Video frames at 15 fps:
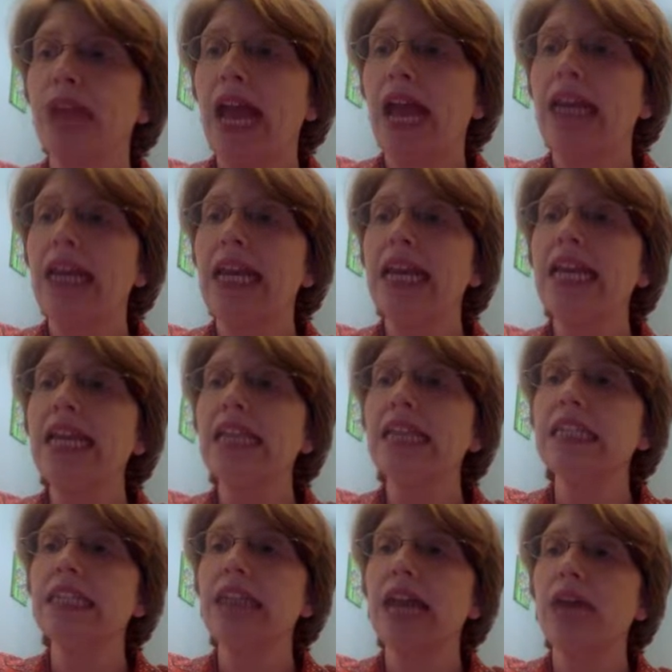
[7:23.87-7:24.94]
And he that
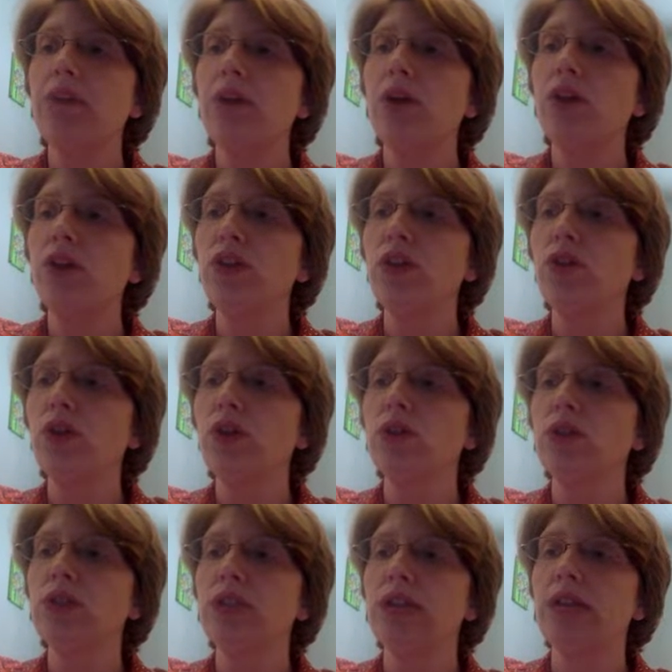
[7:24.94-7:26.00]
sat upon the
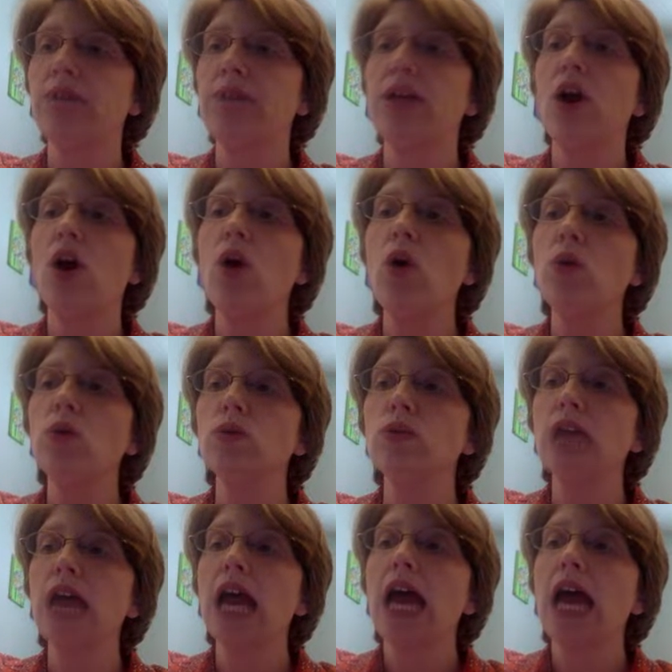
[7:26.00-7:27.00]
throne said, Behold,